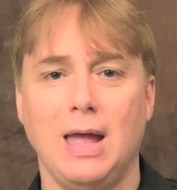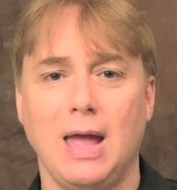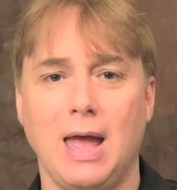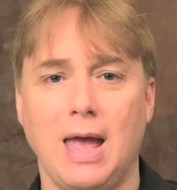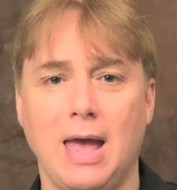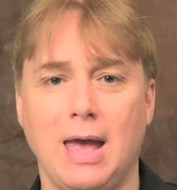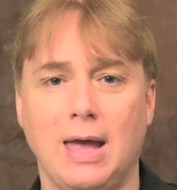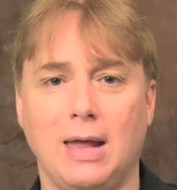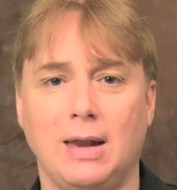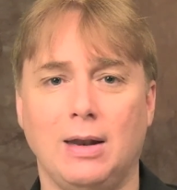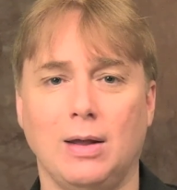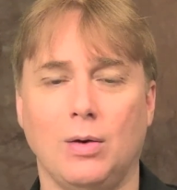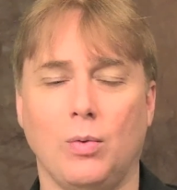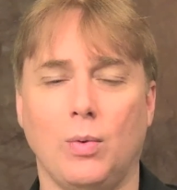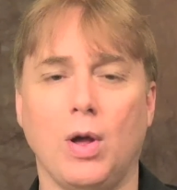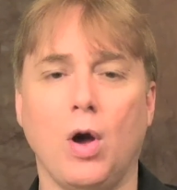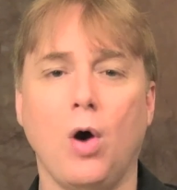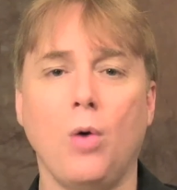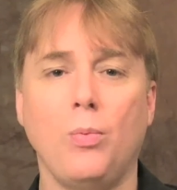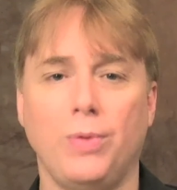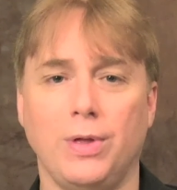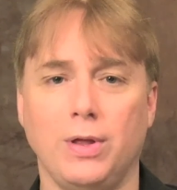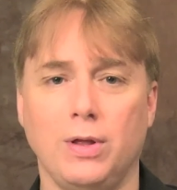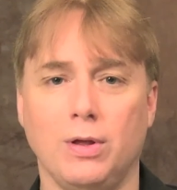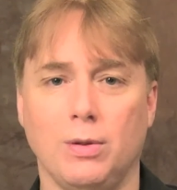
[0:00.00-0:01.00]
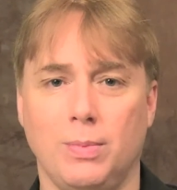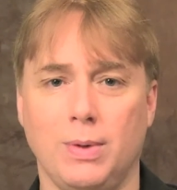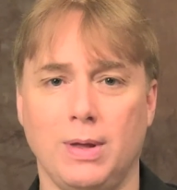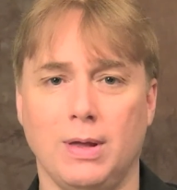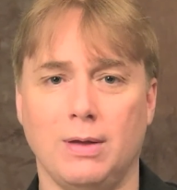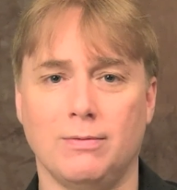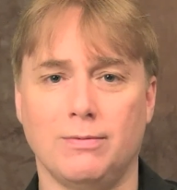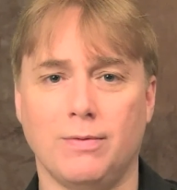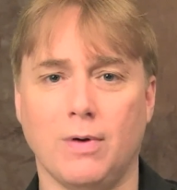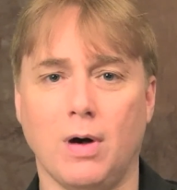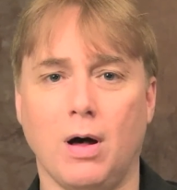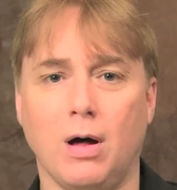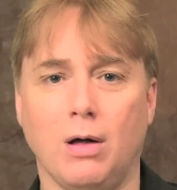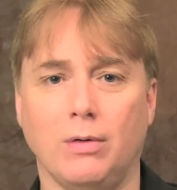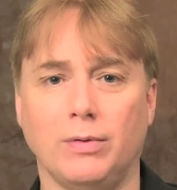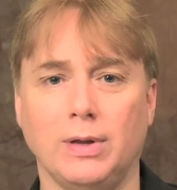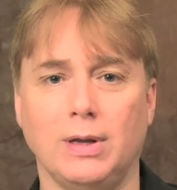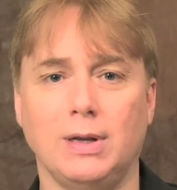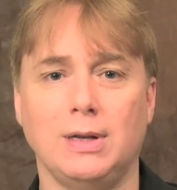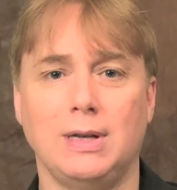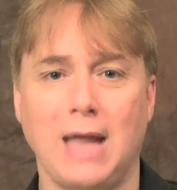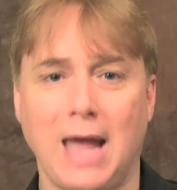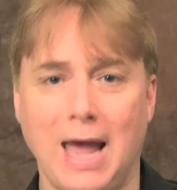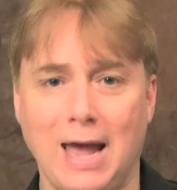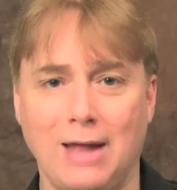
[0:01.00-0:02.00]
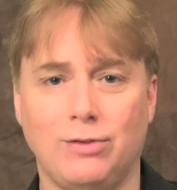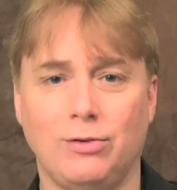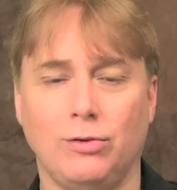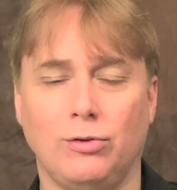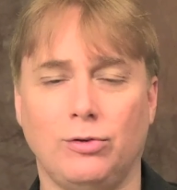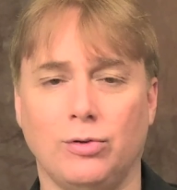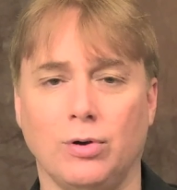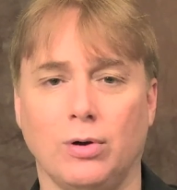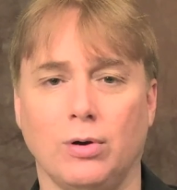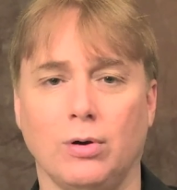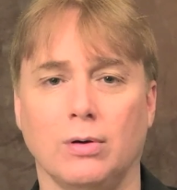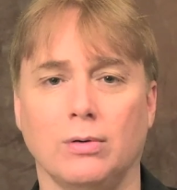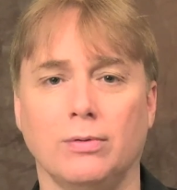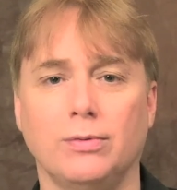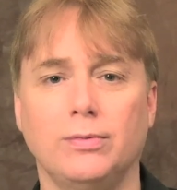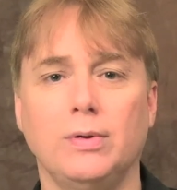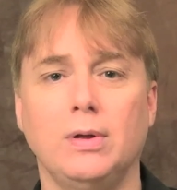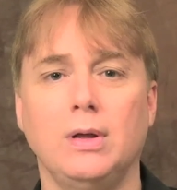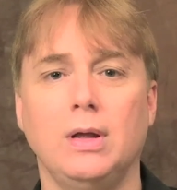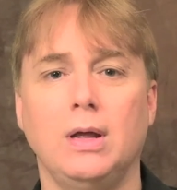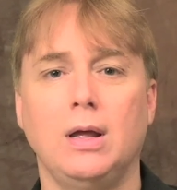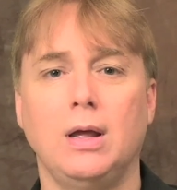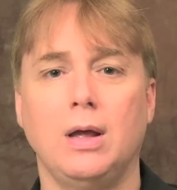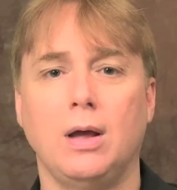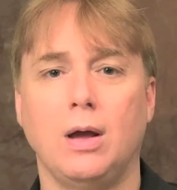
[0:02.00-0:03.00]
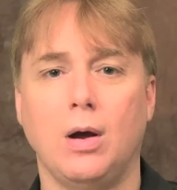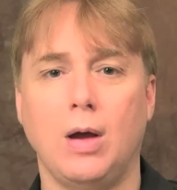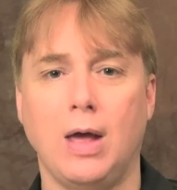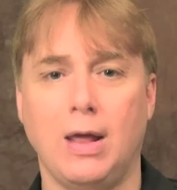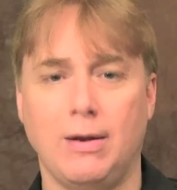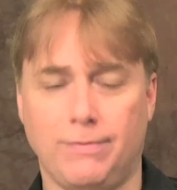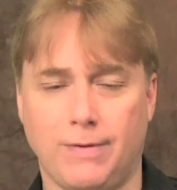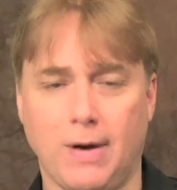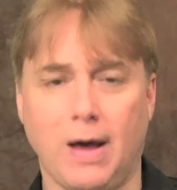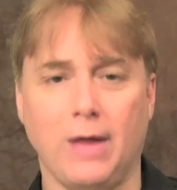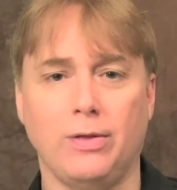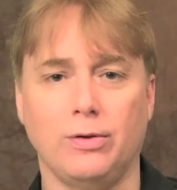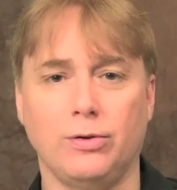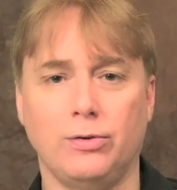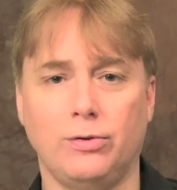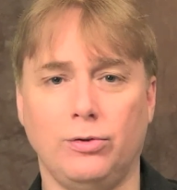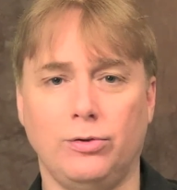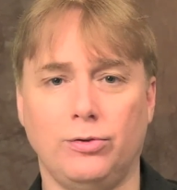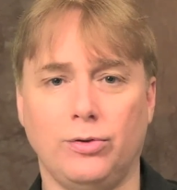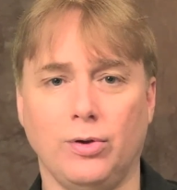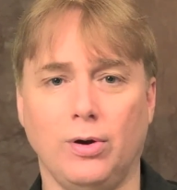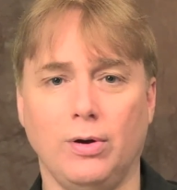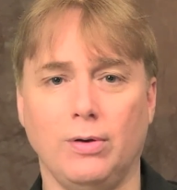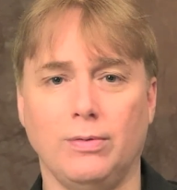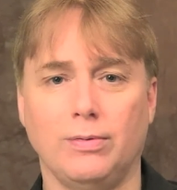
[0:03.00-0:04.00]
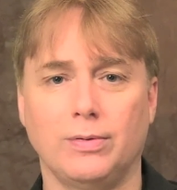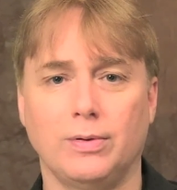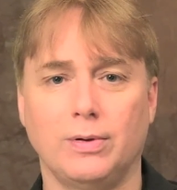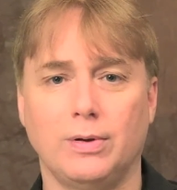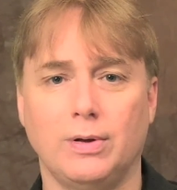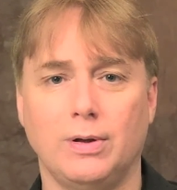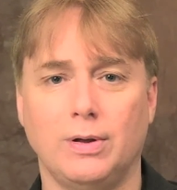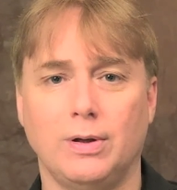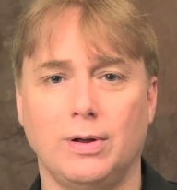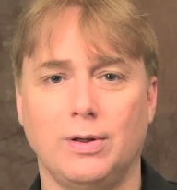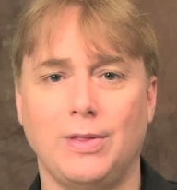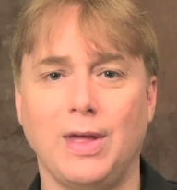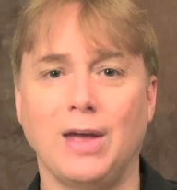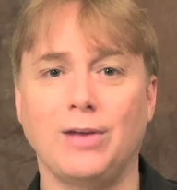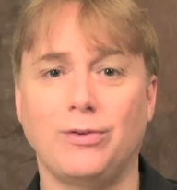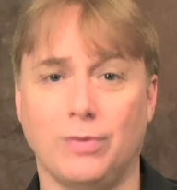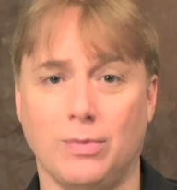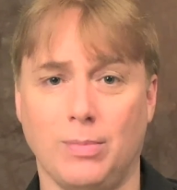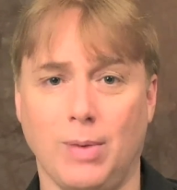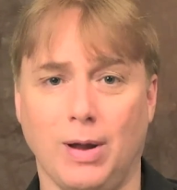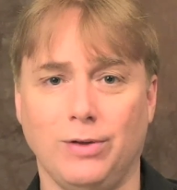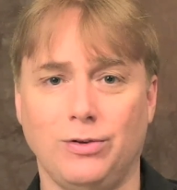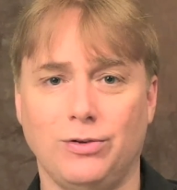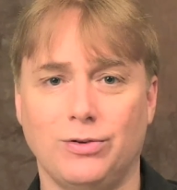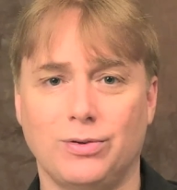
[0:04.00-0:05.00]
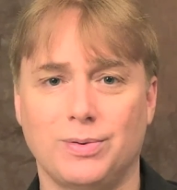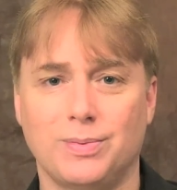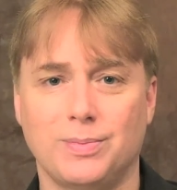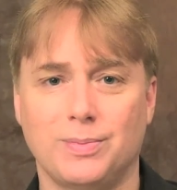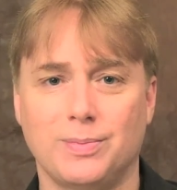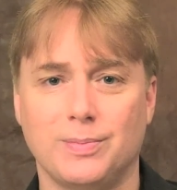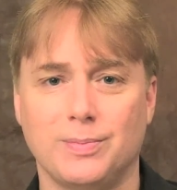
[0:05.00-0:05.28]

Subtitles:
And we hope that you'll be involved in Dads Who Serve and Fathers Who Serve. Thanks very much.